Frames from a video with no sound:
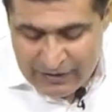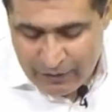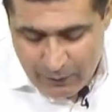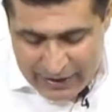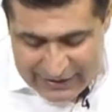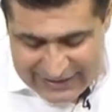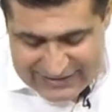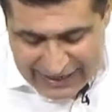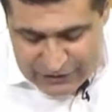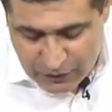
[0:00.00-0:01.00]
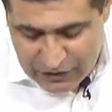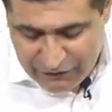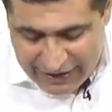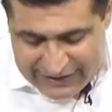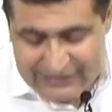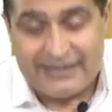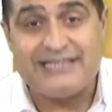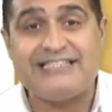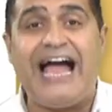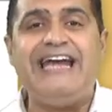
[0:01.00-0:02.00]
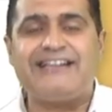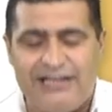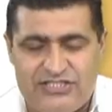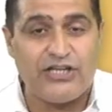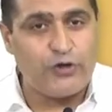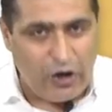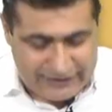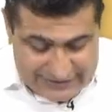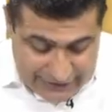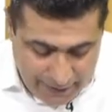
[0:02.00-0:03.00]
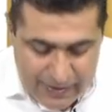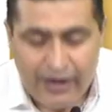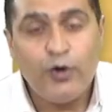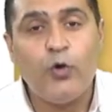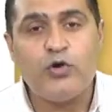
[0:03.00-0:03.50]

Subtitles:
wherein D stands for defining the desired culture. Got it, sir. O